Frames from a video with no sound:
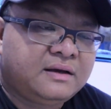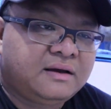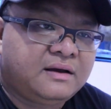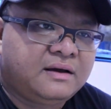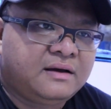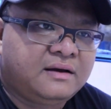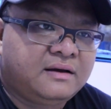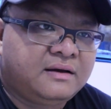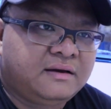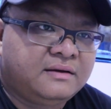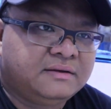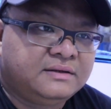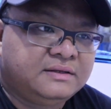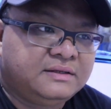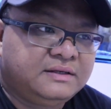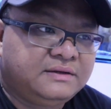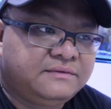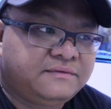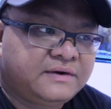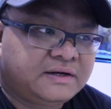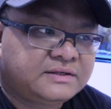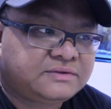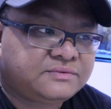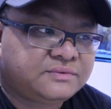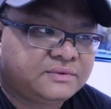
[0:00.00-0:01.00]
the
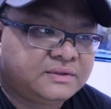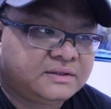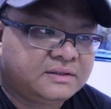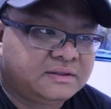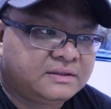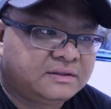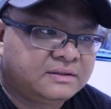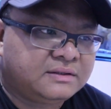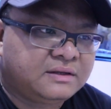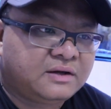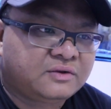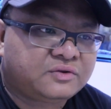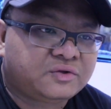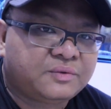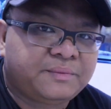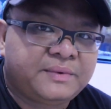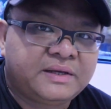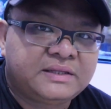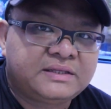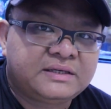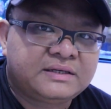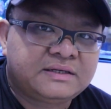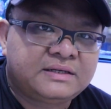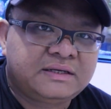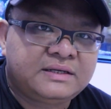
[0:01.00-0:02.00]
device will
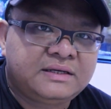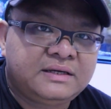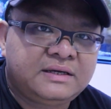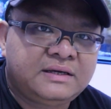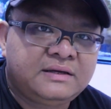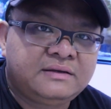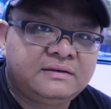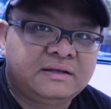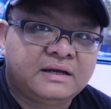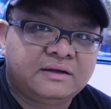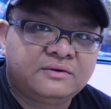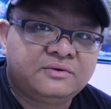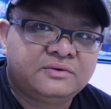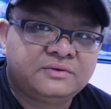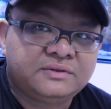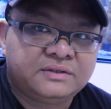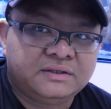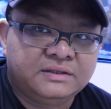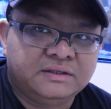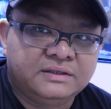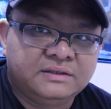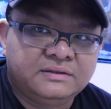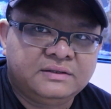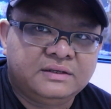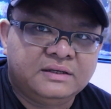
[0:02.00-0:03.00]
automatically download the
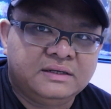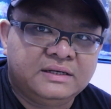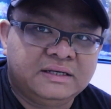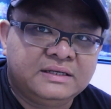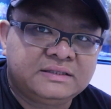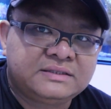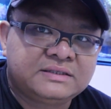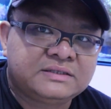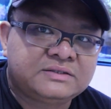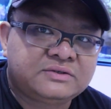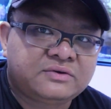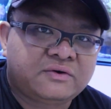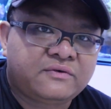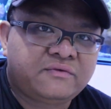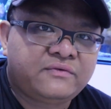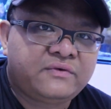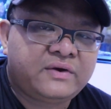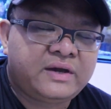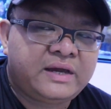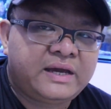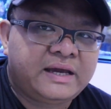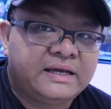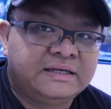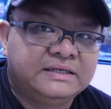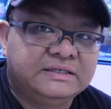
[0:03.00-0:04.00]
latest
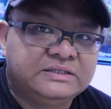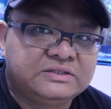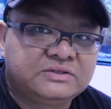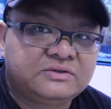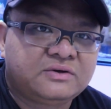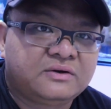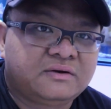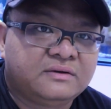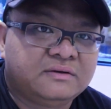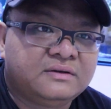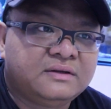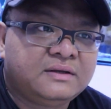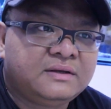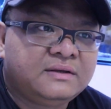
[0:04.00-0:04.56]
software and install.